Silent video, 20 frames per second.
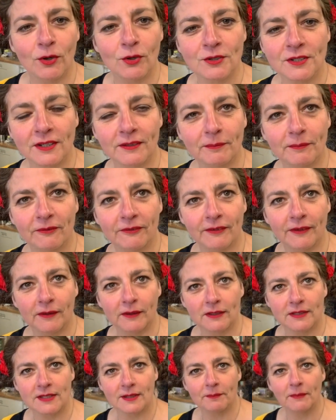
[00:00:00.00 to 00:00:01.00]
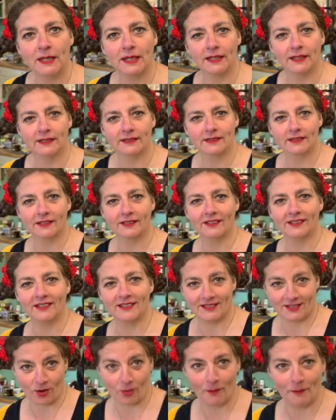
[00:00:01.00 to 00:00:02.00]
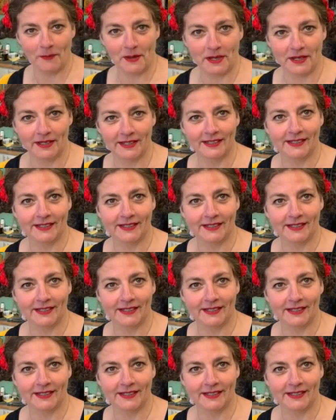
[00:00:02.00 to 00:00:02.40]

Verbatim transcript: who's it? Is it me? Is it? Is no, I think